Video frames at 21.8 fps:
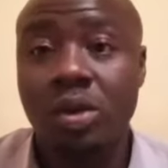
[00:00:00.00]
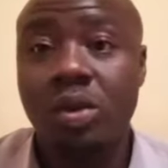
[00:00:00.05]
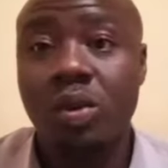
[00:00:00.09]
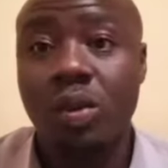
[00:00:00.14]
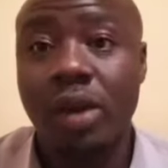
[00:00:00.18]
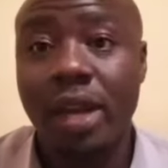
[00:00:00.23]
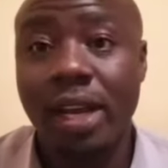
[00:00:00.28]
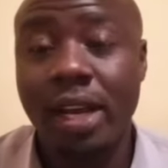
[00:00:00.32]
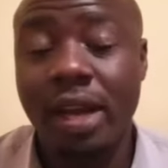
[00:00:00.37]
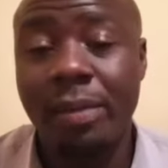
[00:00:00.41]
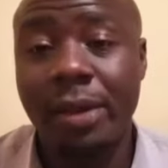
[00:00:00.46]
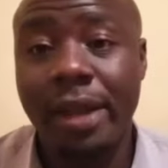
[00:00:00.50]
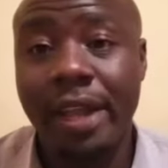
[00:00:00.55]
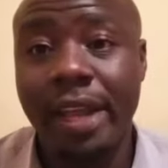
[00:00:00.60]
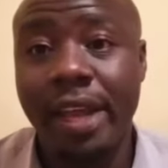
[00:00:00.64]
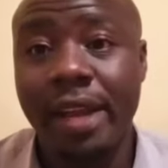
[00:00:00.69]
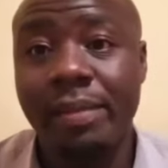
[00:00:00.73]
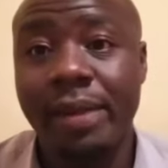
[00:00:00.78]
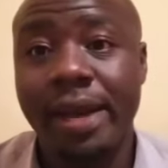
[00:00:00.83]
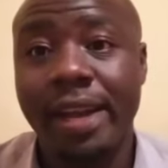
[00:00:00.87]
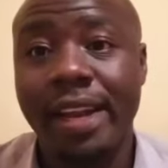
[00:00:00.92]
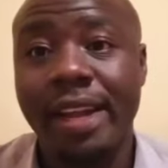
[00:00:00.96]
Welcome
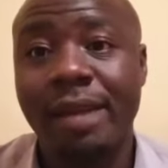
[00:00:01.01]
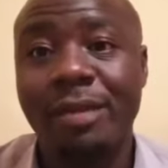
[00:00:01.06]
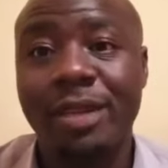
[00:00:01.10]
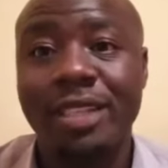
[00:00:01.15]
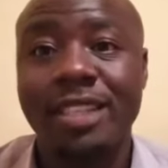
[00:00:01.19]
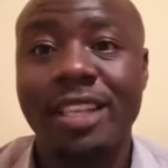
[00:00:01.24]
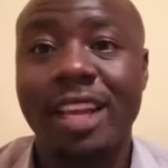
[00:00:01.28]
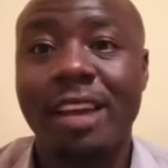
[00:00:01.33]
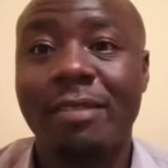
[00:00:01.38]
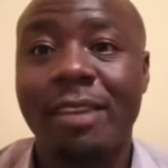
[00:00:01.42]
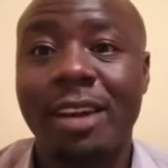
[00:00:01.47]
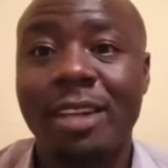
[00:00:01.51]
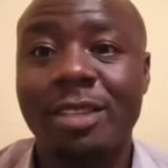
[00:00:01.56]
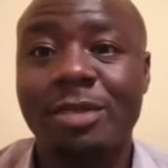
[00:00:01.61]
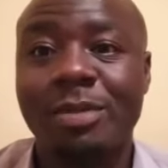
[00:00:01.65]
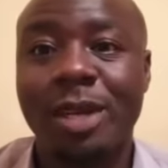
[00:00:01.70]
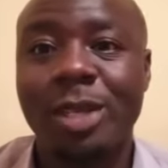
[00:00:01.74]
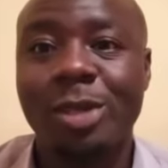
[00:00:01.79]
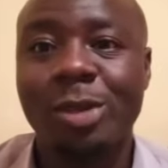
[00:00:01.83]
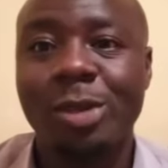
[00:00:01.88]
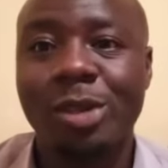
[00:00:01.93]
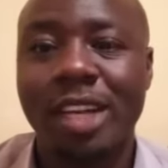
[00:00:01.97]
again. My name is Evans
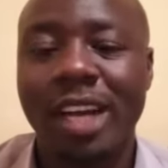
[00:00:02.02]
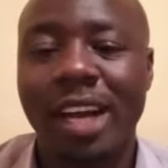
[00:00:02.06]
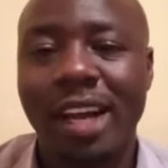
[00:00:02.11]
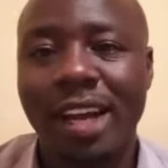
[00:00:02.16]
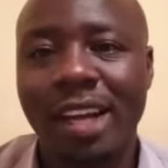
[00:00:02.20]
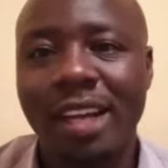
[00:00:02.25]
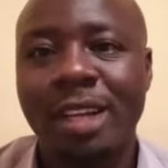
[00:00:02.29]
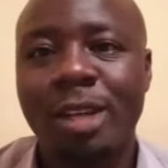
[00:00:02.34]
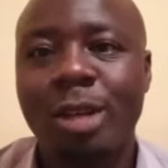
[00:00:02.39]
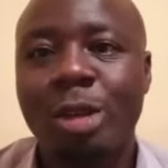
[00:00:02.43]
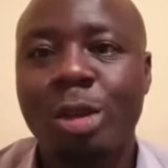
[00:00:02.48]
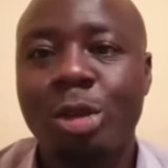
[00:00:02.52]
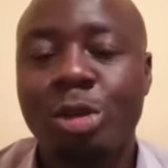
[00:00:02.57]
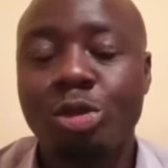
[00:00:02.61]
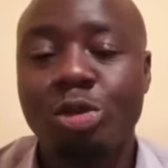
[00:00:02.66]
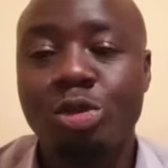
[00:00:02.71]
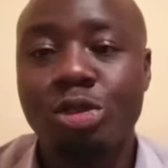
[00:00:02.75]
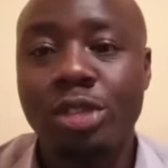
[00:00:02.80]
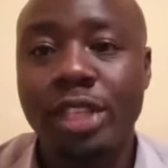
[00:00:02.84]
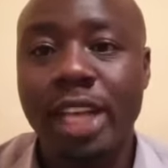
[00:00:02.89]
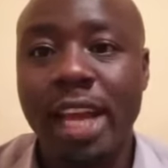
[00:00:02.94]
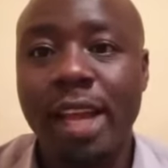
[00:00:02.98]
Matuga.
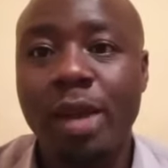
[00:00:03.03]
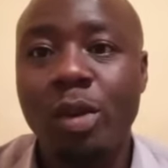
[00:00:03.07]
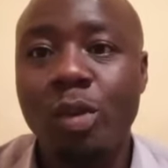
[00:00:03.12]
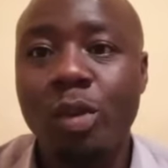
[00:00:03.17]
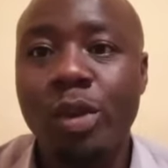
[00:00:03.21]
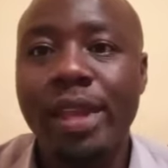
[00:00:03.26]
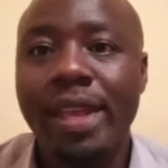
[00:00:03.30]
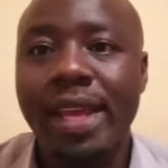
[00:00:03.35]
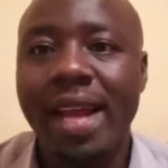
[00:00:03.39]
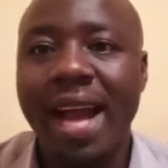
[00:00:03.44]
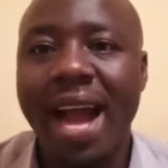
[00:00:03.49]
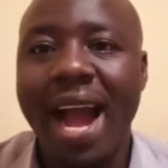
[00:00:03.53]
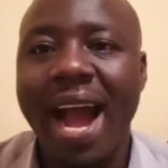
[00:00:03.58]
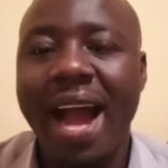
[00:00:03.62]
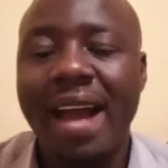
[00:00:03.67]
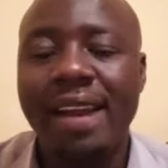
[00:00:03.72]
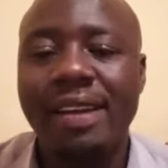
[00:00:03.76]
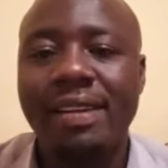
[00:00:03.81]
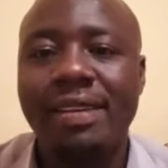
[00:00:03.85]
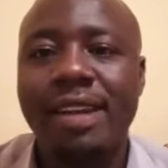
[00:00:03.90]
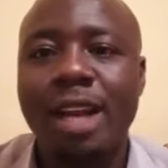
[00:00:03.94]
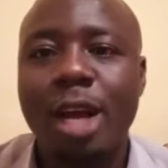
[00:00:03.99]
Today we
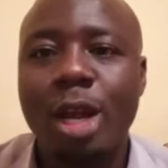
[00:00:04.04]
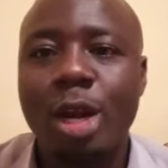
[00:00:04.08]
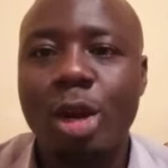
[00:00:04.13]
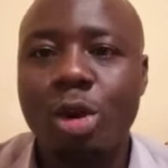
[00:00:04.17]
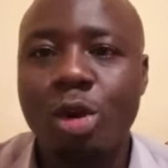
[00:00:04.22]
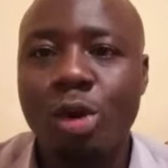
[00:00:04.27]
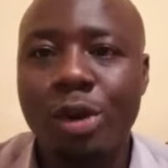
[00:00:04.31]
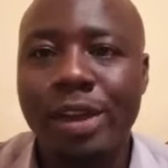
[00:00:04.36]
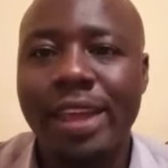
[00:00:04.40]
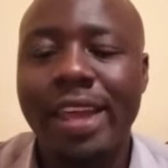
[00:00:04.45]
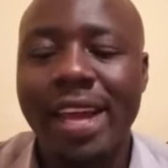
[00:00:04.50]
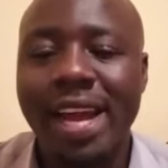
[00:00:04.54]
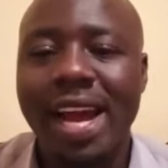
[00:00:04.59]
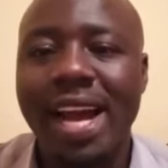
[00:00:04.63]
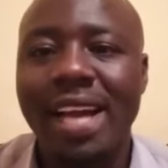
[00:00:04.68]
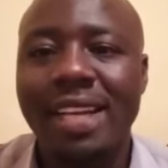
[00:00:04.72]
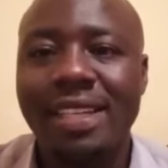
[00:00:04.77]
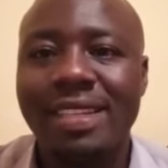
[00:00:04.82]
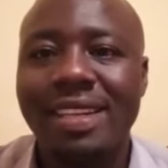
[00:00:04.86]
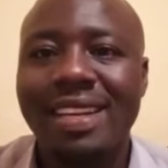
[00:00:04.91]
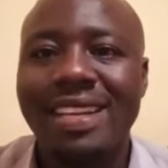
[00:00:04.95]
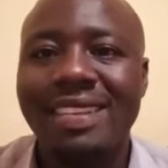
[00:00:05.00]
are looking
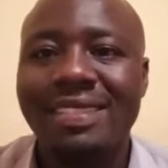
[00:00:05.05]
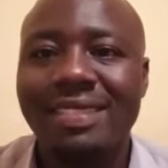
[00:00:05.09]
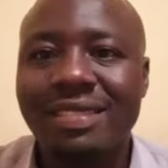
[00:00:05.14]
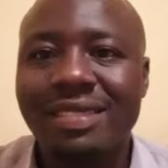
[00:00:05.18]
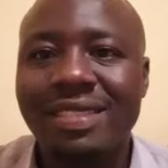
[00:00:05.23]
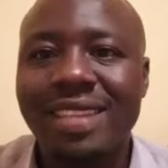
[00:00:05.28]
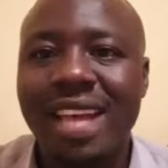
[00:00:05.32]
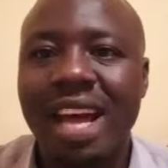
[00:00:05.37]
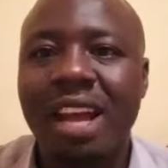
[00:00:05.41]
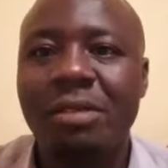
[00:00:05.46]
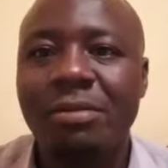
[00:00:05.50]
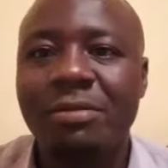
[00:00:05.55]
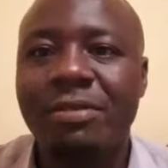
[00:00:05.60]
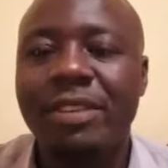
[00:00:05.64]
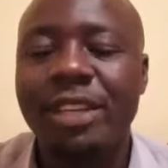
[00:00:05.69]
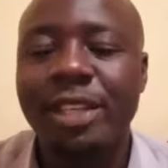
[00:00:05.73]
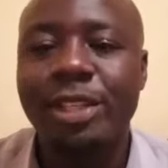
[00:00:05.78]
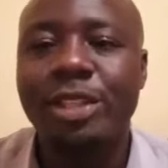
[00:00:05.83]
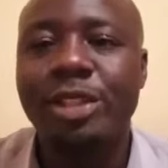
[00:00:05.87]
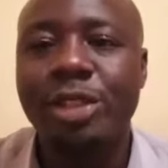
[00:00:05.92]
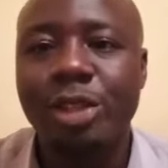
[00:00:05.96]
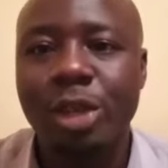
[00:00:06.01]
at cell
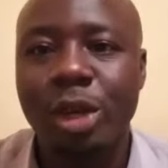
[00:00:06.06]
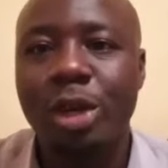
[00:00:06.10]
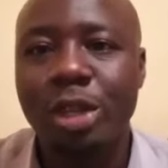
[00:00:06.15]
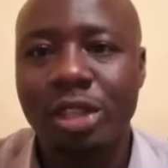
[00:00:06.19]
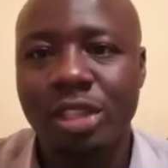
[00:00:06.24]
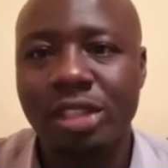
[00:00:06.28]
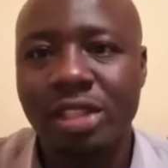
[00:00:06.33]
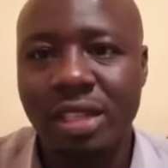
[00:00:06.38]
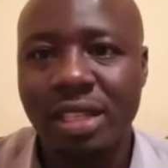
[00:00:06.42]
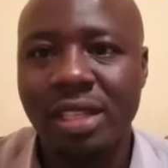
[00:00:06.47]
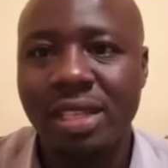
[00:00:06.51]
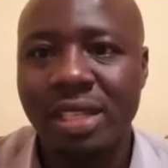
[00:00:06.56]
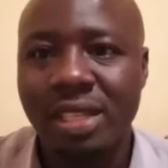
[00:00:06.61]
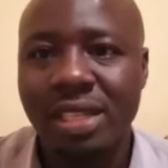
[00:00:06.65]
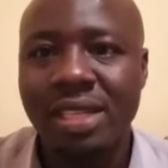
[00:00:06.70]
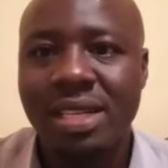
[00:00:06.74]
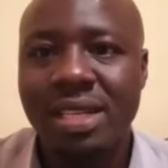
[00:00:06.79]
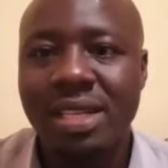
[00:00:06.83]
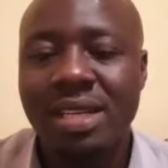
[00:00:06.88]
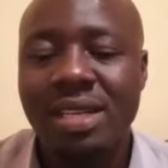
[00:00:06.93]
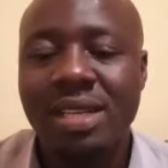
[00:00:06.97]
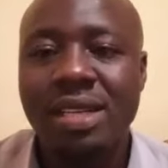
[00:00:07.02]
physiology
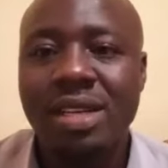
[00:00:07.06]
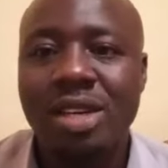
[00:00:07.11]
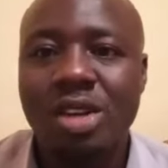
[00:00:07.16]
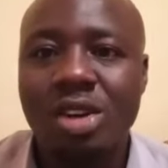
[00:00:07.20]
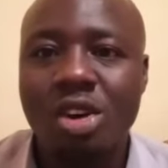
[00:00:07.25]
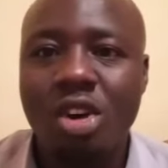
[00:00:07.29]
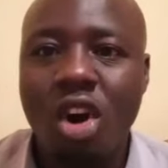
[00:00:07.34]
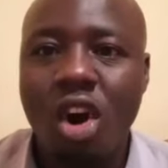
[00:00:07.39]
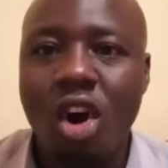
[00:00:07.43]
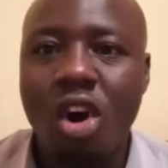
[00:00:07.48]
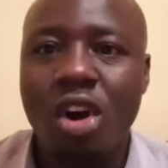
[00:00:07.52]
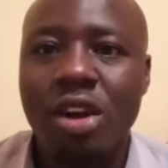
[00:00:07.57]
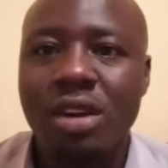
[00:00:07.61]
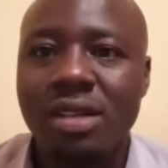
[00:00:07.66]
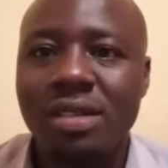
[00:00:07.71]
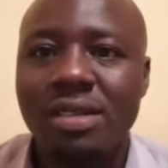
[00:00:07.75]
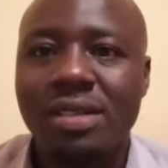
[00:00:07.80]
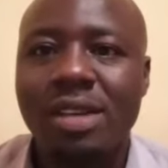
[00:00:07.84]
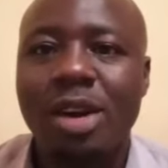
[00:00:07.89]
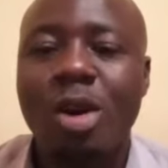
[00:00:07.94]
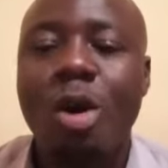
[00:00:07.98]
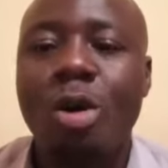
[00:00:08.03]

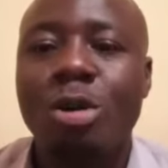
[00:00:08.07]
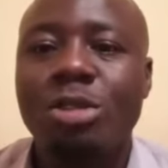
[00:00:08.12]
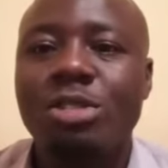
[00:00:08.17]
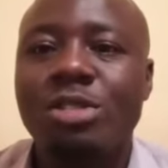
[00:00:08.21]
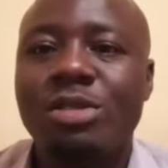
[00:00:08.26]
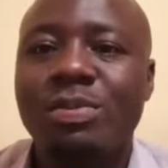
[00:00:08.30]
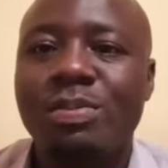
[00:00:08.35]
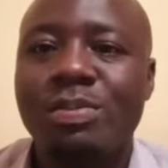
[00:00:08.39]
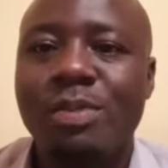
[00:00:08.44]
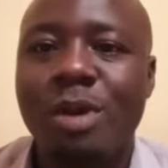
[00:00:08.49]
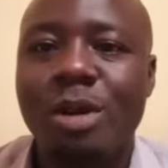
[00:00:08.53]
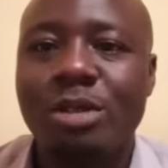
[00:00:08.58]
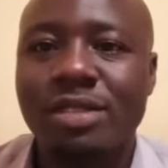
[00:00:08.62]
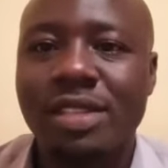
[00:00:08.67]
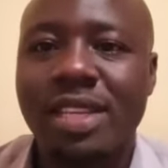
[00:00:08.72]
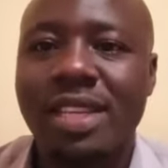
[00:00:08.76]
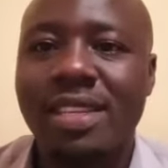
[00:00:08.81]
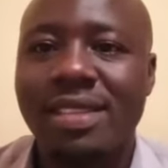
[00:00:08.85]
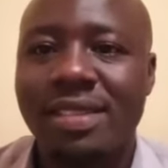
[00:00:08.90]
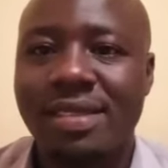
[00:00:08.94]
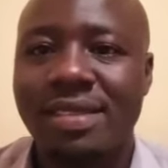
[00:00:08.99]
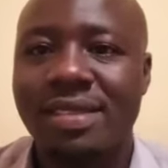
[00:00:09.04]
on
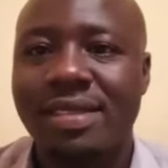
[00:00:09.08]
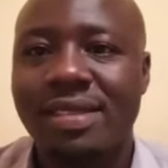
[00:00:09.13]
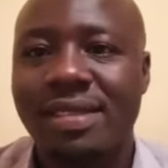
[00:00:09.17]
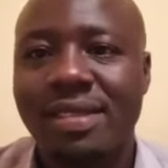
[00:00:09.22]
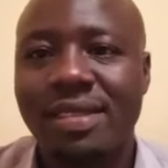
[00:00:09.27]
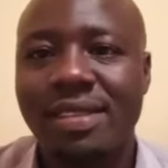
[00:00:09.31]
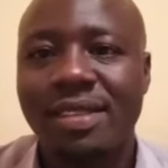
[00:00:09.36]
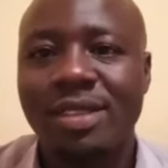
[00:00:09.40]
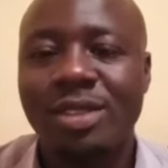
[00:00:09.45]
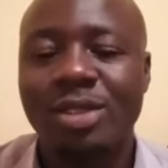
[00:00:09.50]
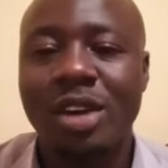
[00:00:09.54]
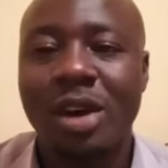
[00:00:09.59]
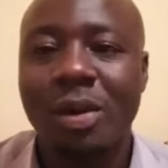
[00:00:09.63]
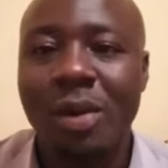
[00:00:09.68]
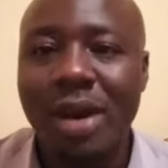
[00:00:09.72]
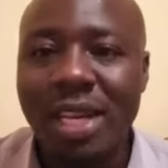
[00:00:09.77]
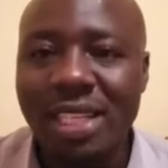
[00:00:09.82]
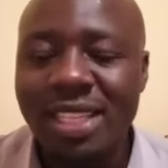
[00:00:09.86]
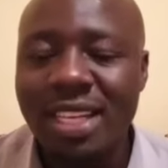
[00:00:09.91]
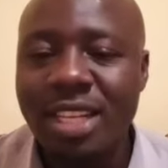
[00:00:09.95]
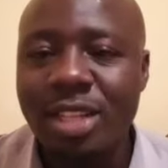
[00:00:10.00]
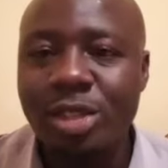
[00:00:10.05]
osmosis. So I
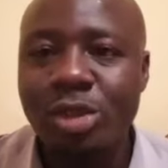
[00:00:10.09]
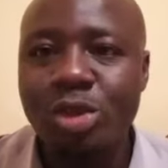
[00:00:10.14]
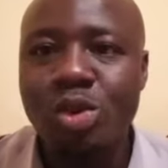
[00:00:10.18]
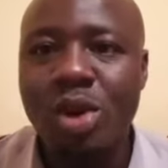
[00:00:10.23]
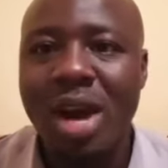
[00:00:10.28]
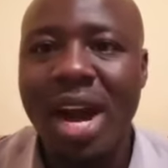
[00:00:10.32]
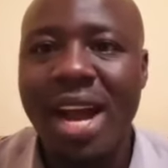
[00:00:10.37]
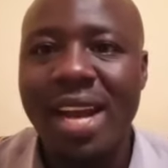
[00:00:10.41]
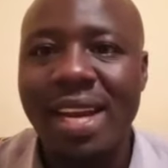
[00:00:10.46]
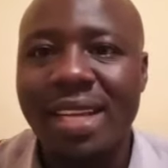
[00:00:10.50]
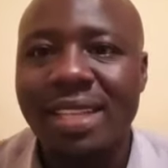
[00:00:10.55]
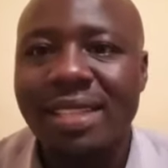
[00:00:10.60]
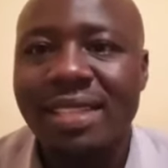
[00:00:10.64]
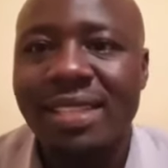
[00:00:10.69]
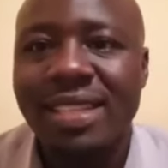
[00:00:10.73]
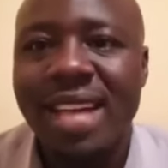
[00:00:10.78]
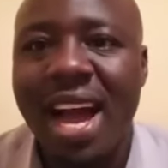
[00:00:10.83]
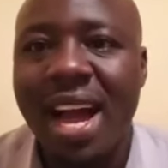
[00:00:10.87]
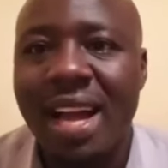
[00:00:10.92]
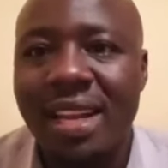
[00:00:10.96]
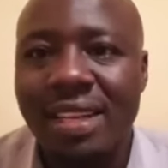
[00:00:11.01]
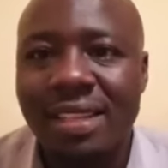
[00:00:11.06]
want us to
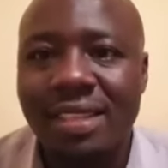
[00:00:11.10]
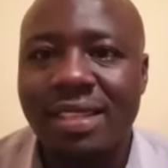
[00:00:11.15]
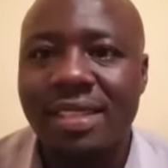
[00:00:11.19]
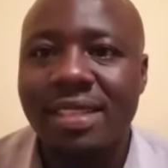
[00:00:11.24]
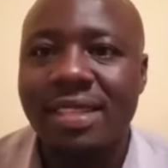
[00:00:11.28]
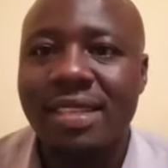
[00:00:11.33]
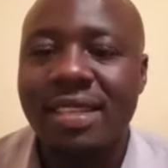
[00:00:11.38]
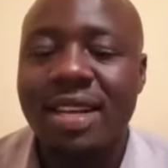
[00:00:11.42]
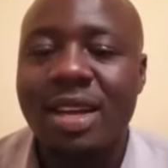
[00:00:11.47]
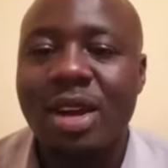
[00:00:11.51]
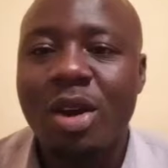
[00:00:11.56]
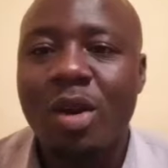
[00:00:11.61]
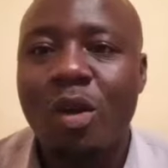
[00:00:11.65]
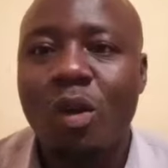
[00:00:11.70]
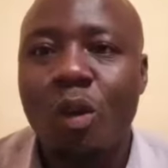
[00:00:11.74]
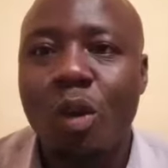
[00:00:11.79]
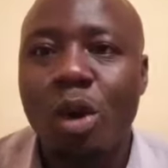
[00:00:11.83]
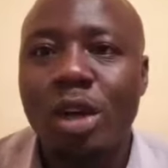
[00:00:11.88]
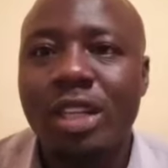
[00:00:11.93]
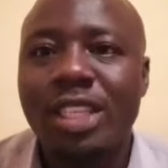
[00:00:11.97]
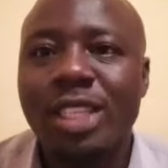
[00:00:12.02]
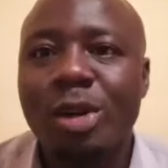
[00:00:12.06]
understand
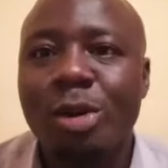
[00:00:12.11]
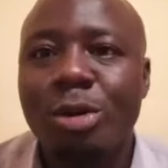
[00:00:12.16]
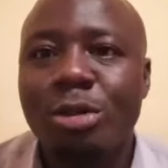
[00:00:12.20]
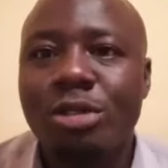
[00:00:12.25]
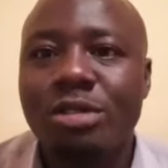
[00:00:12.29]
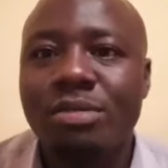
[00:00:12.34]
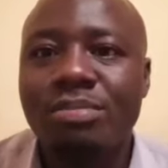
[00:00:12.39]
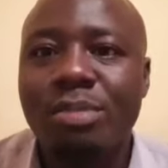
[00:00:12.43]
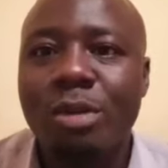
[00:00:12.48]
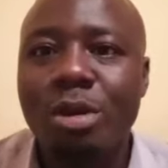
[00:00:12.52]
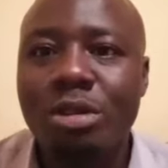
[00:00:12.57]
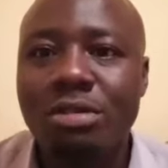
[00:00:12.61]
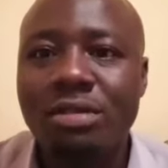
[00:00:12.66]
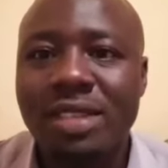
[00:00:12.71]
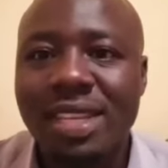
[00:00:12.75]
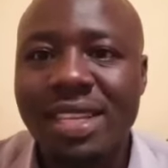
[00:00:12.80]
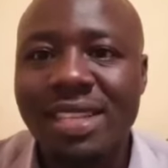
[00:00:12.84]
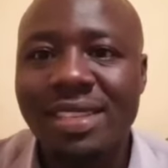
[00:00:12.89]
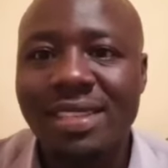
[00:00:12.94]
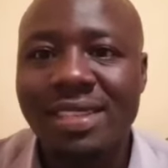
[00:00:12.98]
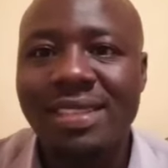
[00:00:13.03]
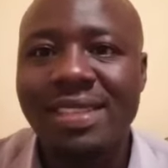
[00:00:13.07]
what
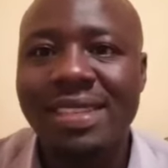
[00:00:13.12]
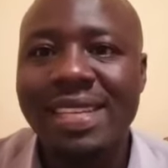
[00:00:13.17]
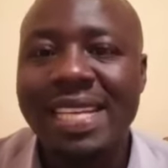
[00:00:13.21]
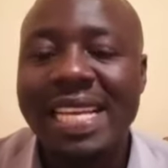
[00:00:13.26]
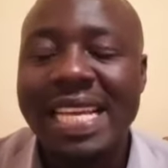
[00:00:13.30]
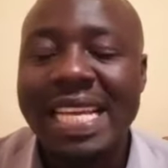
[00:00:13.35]
osmosis